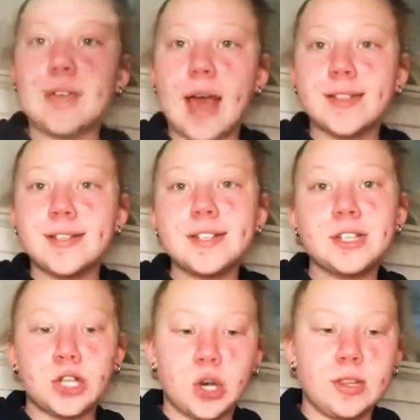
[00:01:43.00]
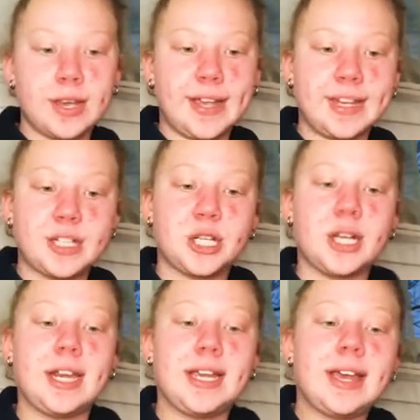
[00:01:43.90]
now this is during the
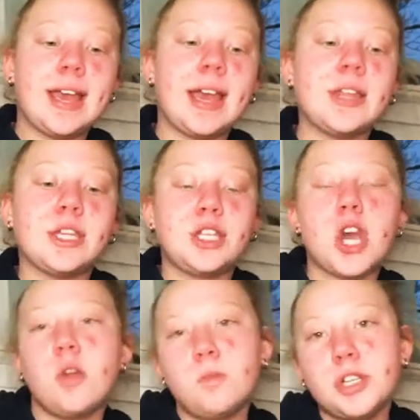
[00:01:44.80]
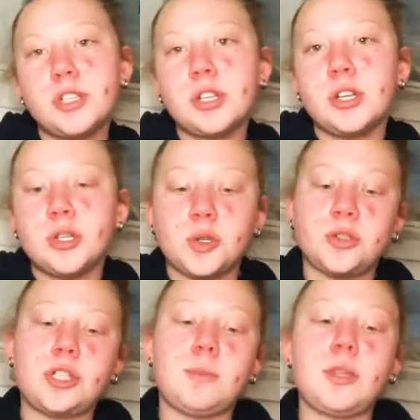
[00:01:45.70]
conditioning, and the tone, which is the neutral
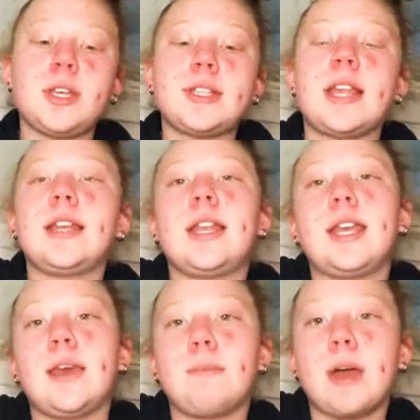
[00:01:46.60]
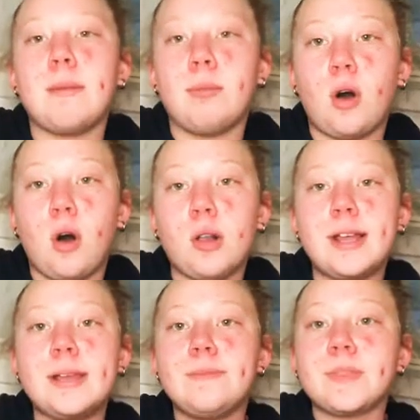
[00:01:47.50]
stimulus, and getting hit by a ball
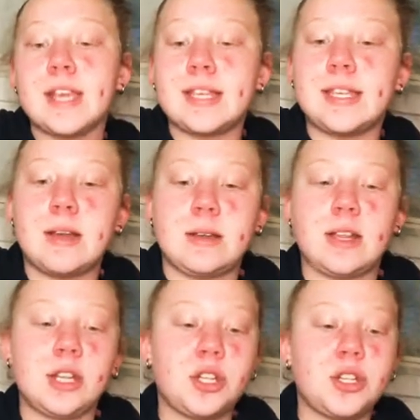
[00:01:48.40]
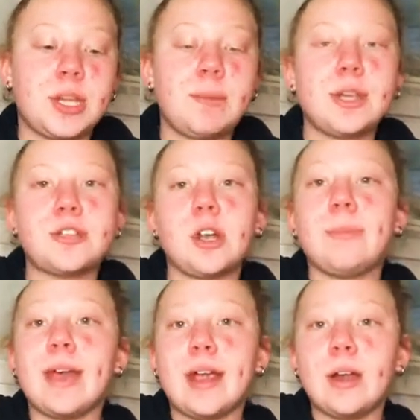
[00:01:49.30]
is the unconditioned stimulus are
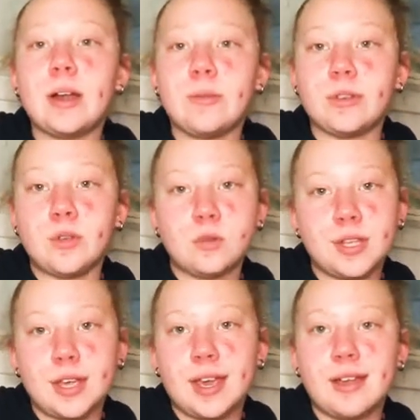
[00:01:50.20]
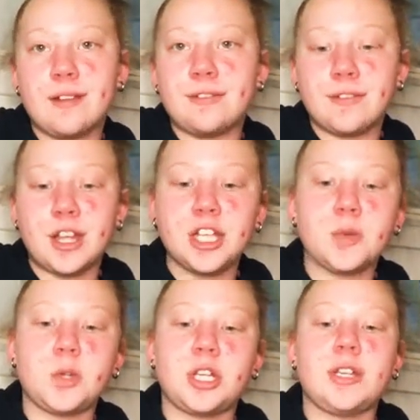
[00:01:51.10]
paired, resulting in a
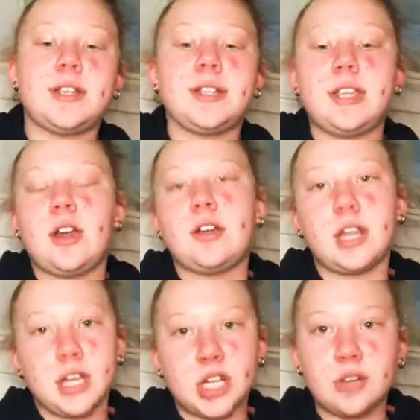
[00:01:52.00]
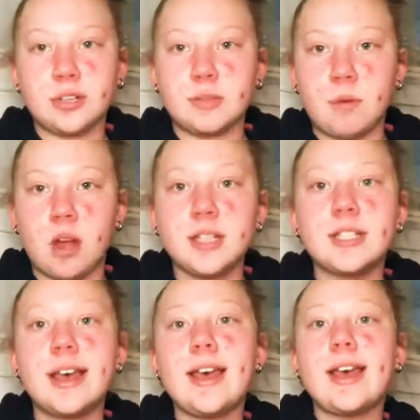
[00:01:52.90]
flinch, which is the unconditioned
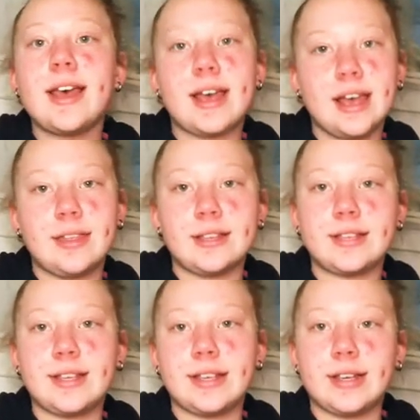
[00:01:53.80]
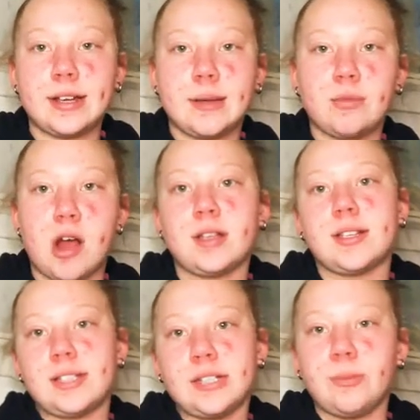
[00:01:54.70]
response, and this uh,
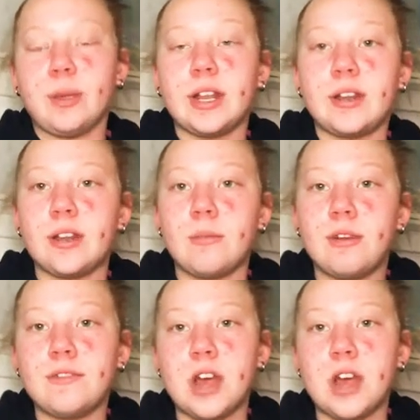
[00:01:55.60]
process is repeated a number of